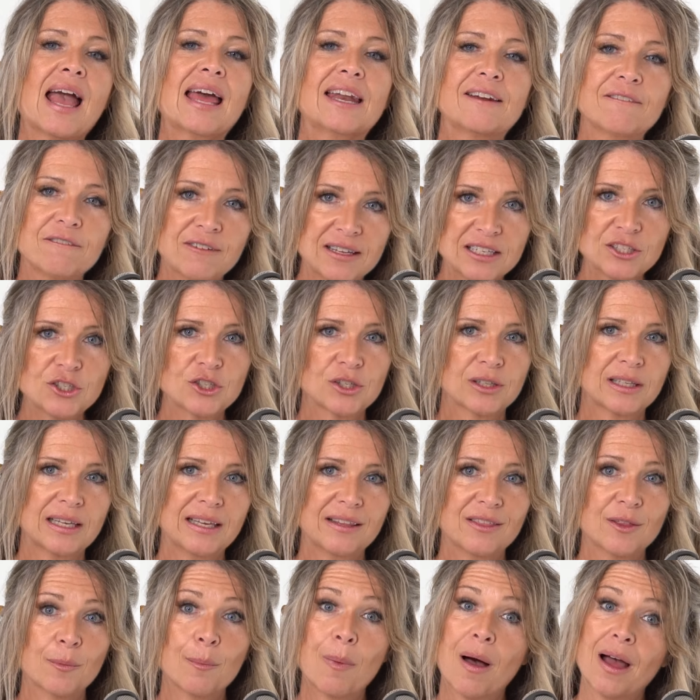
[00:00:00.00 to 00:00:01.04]
And eventually,
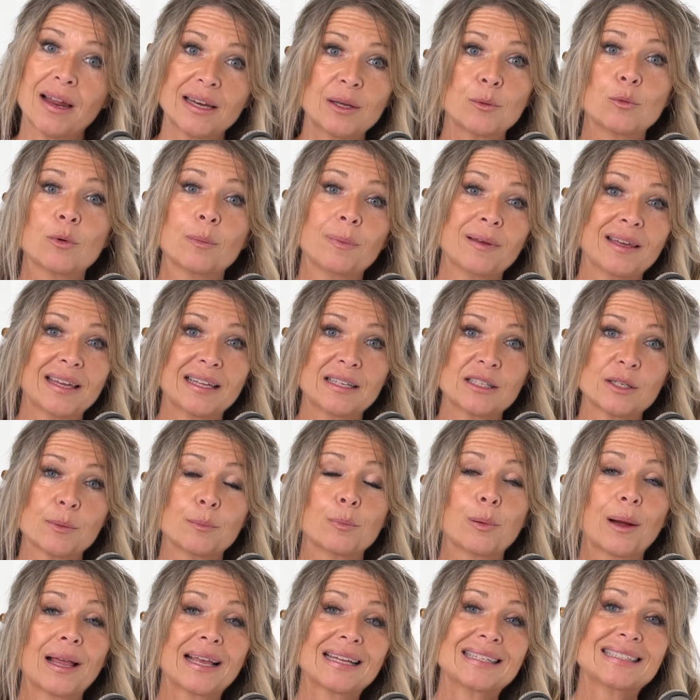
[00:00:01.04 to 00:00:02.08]
the body will begin to
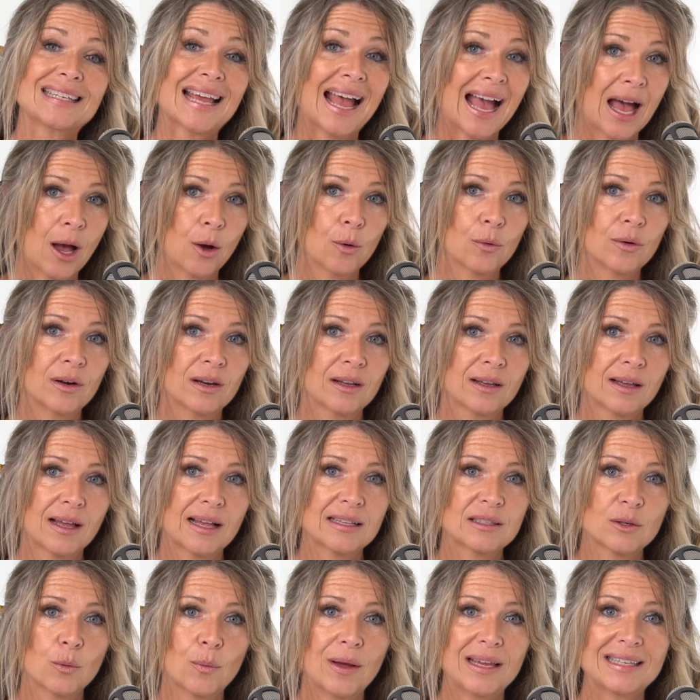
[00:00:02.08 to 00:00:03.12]
break down
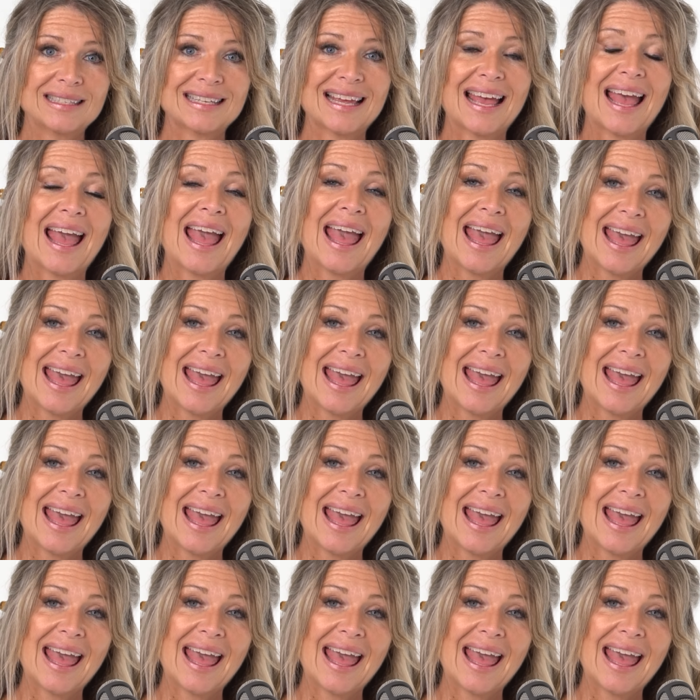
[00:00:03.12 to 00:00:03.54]
as a way to